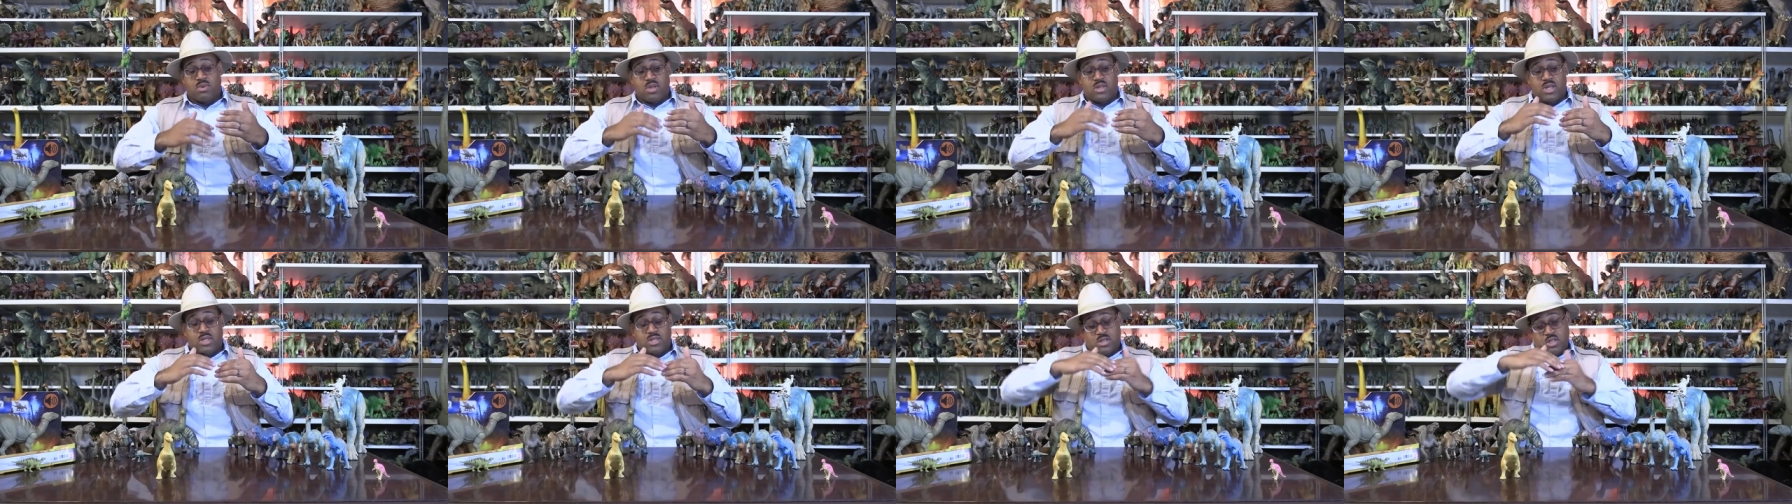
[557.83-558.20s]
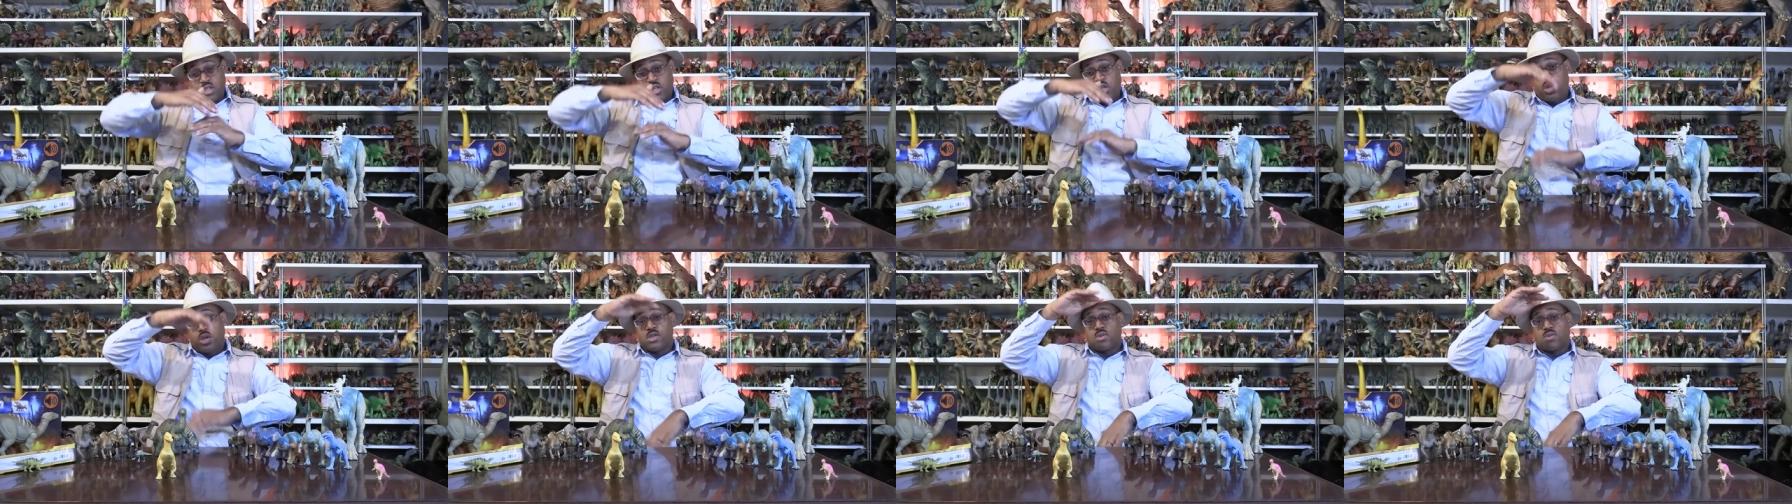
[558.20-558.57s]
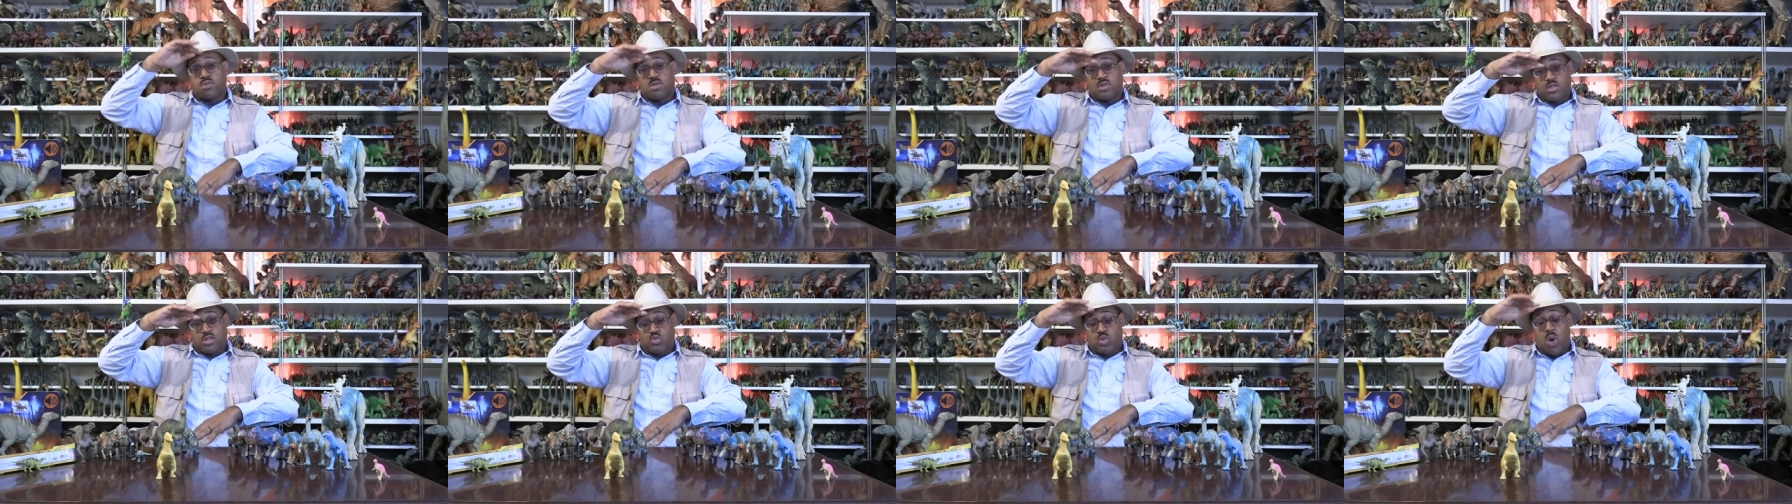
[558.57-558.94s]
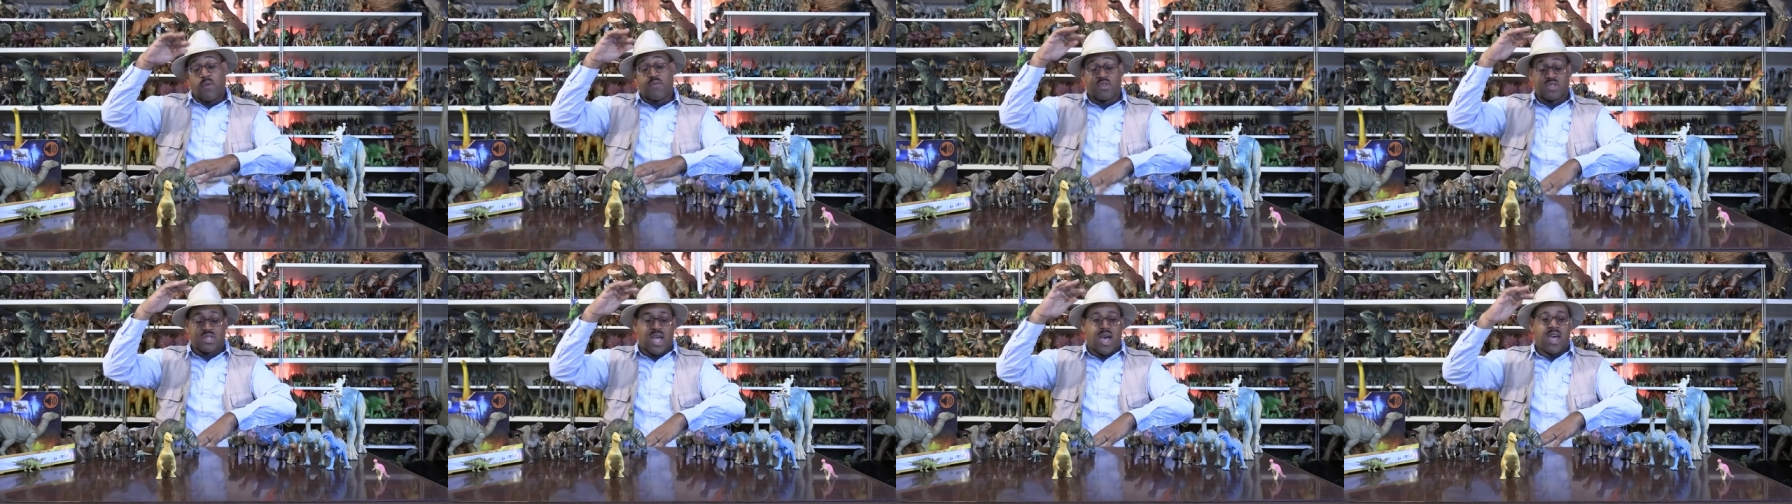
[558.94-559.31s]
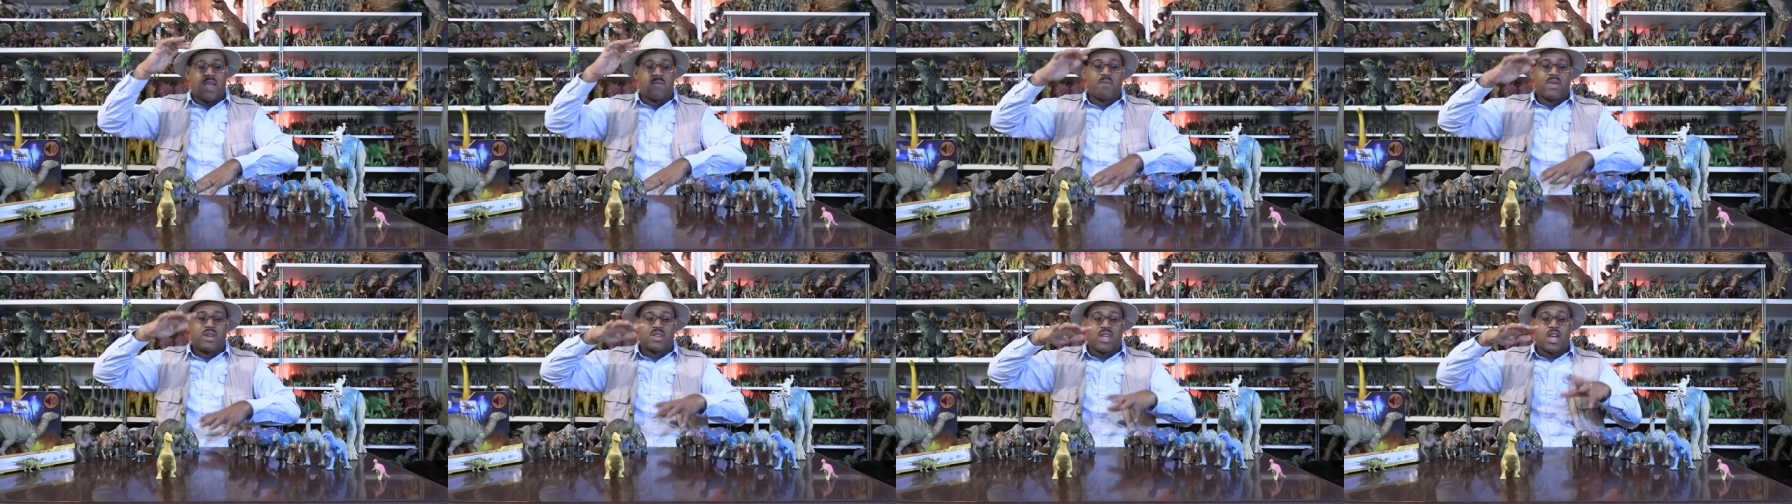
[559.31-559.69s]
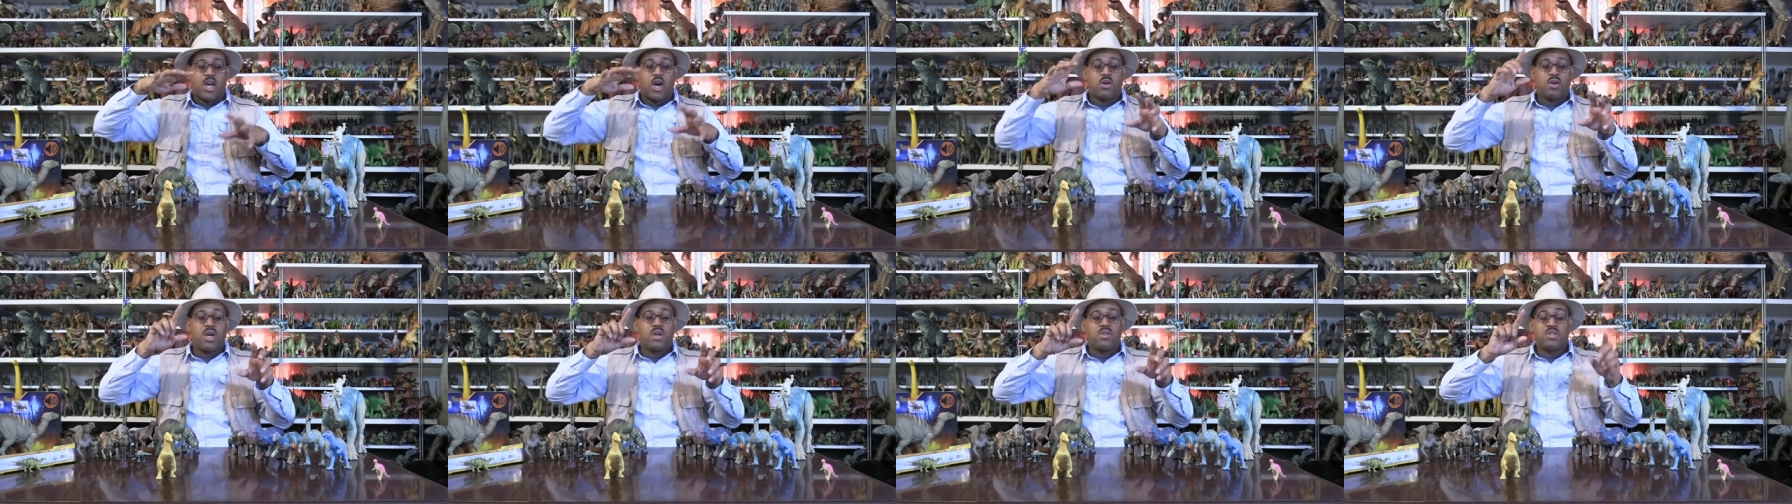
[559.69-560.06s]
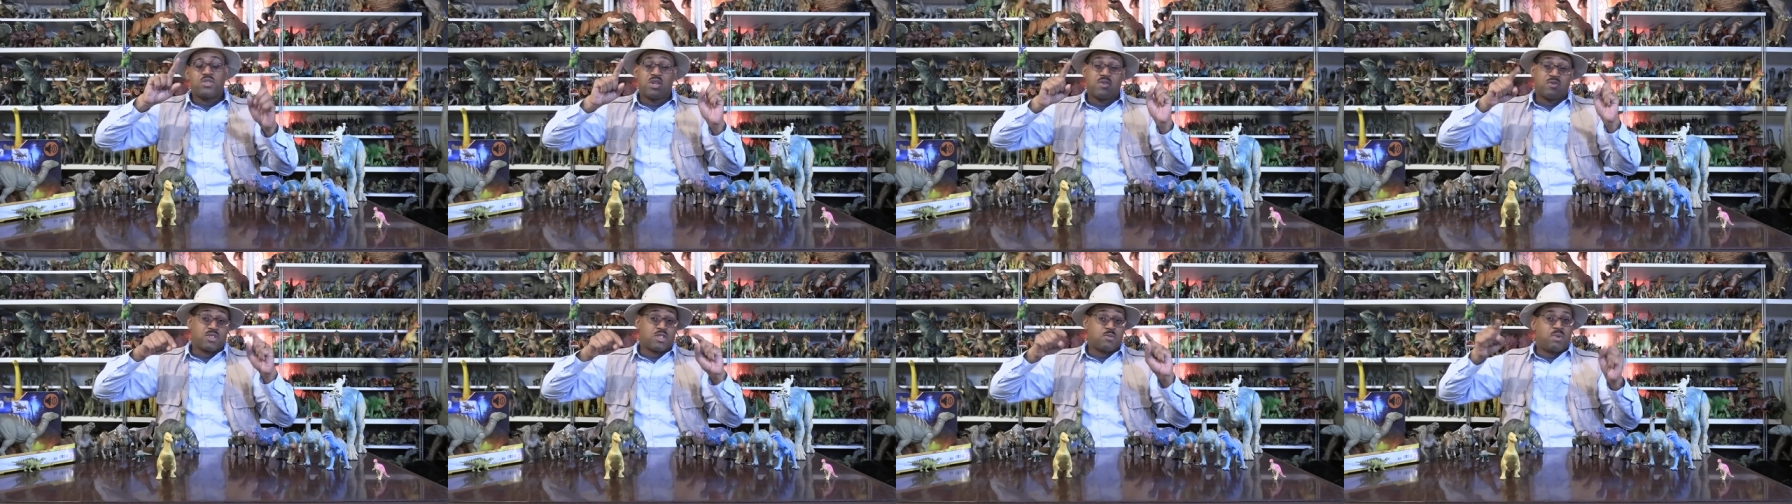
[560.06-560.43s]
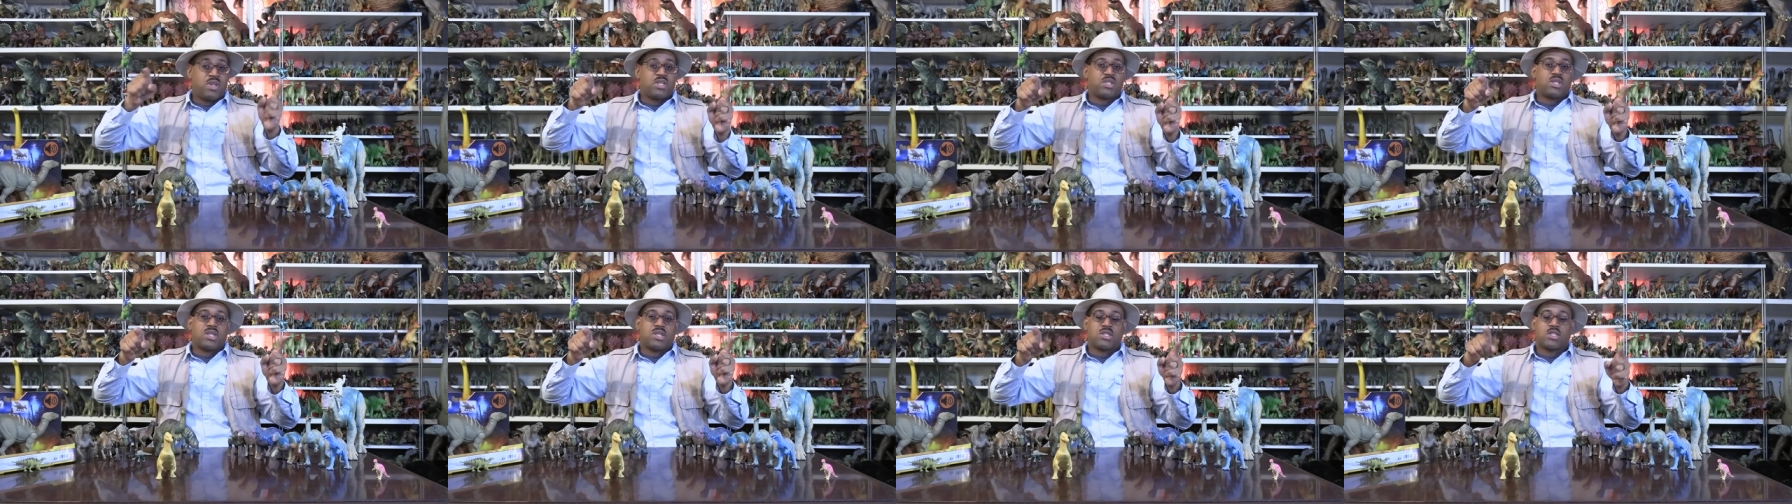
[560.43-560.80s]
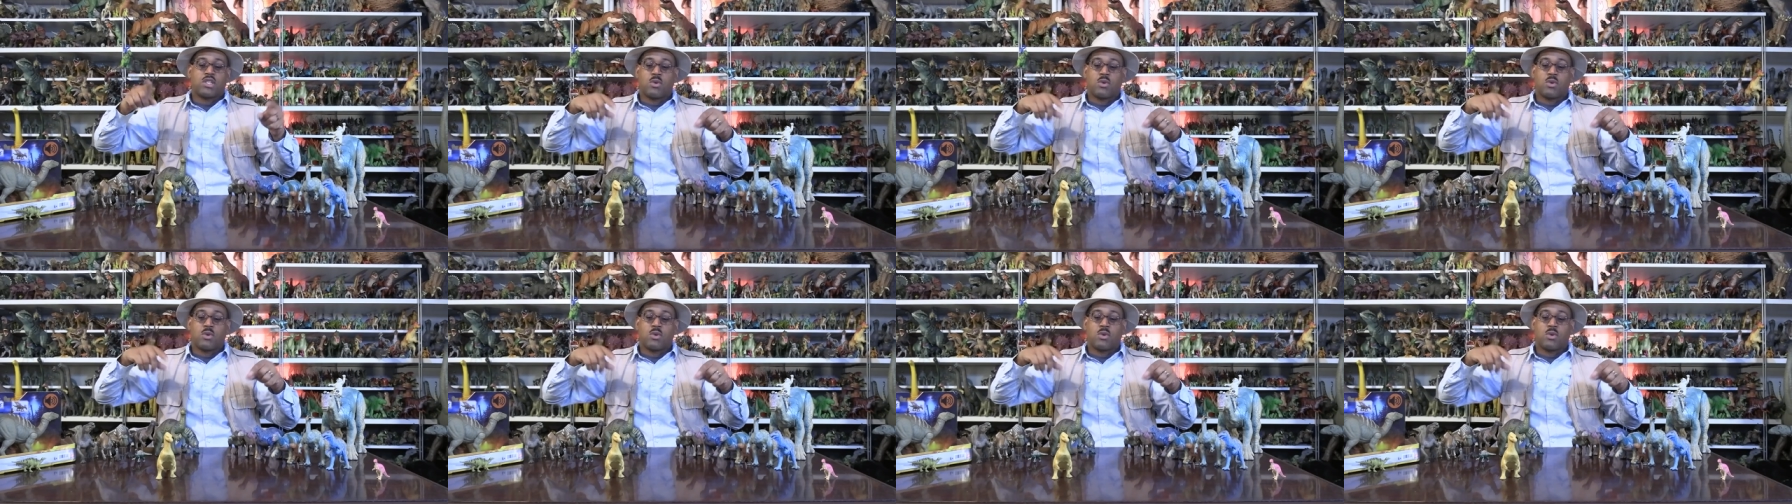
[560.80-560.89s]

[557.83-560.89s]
it's a huge swath of time, and like oh no, these are different species.